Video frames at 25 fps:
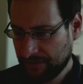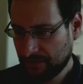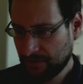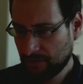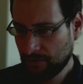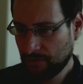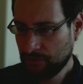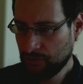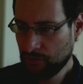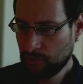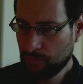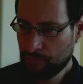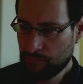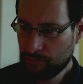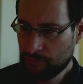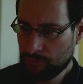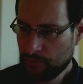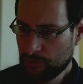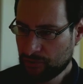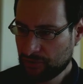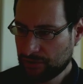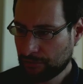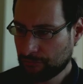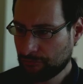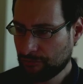a new
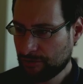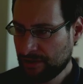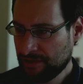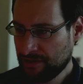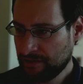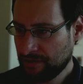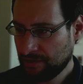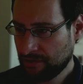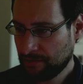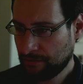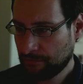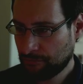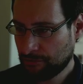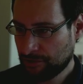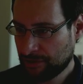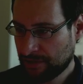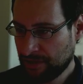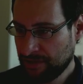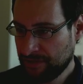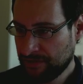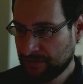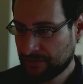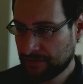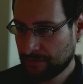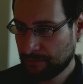Musil
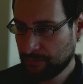release.